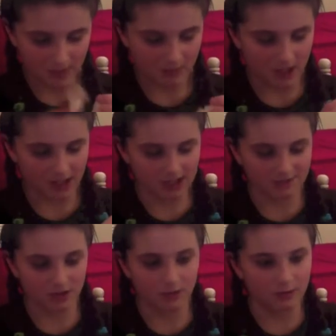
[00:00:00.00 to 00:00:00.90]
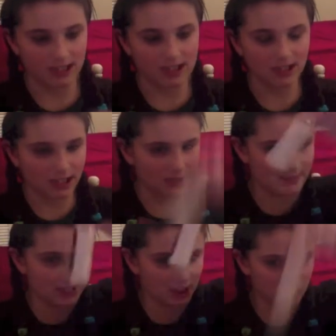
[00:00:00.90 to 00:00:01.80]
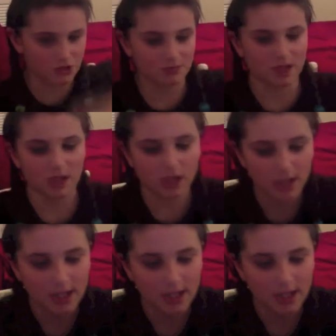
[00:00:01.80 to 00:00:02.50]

product for a week, like a mini lotion bottle.